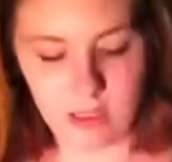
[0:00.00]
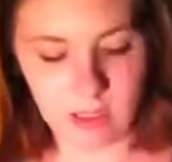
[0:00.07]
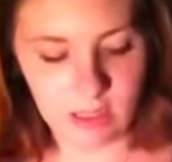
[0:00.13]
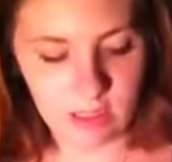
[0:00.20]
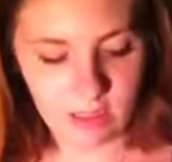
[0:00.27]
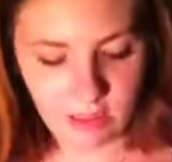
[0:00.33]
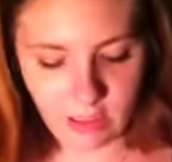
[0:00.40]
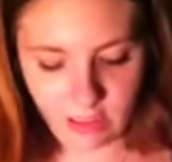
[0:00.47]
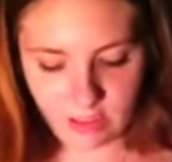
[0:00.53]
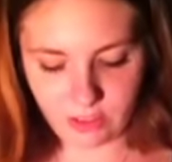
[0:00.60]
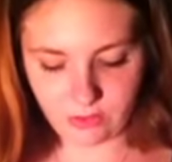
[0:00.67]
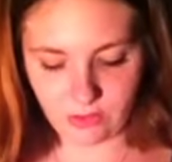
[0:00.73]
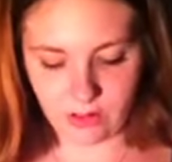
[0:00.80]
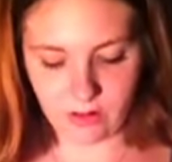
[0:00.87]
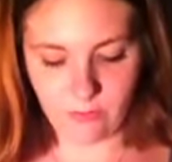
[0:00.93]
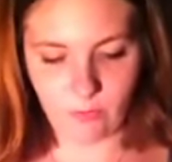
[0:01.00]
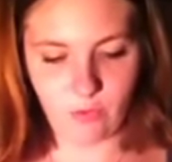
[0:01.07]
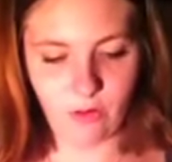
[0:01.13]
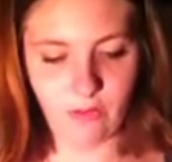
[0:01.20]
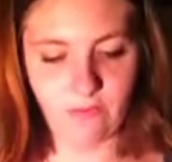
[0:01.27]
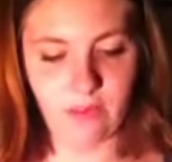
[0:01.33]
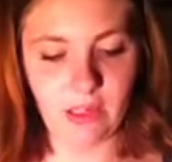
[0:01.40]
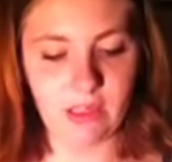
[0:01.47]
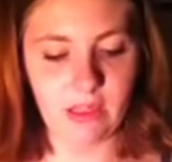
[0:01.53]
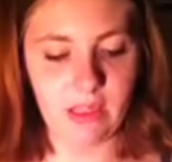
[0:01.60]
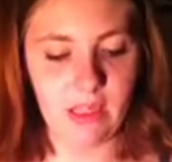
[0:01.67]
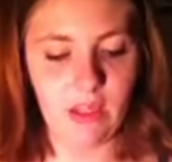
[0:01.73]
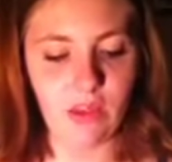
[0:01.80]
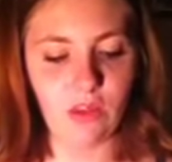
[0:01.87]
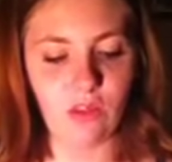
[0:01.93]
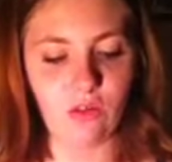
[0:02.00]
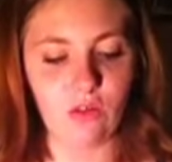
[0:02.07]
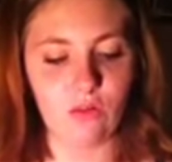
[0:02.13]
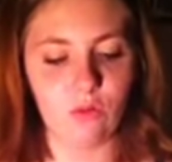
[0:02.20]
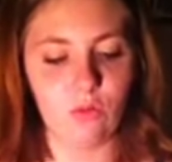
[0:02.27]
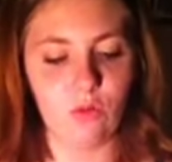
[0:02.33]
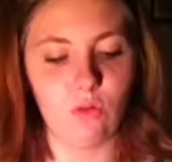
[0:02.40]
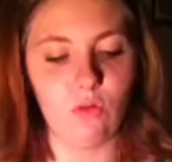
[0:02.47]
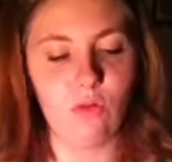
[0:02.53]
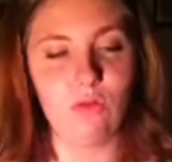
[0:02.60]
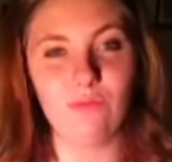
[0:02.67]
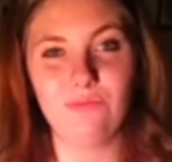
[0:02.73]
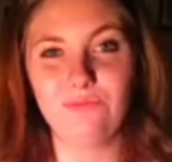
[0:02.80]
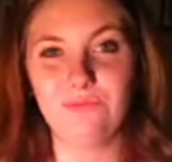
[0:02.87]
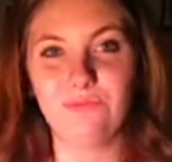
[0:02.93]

and these three are more of like the thermal